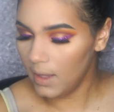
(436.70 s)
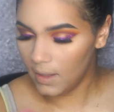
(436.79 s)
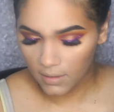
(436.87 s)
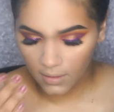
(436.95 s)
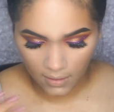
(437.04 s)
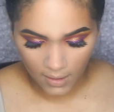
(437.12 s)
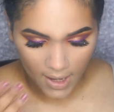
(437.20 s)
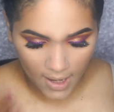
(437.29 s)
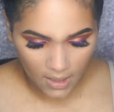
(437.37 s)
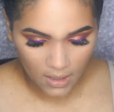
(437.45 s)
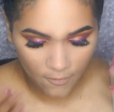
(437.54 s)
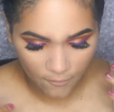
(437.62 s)
and
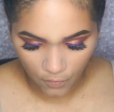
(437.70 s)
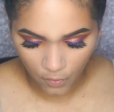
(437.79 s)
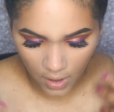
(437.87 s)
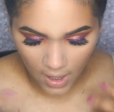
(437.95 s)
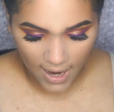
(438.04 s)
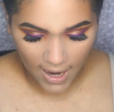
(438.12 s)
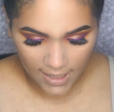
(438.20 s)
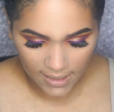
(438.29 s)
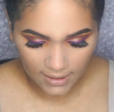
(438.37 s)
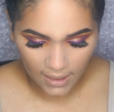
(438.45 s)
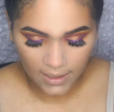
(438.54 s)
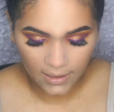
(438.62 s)
then for
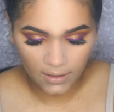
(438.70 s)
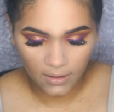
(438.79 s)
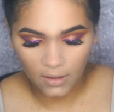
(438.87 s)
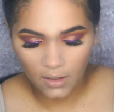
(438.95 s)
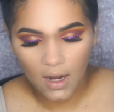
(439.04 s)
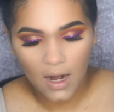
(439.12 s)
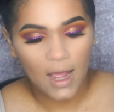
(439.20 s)
highlighter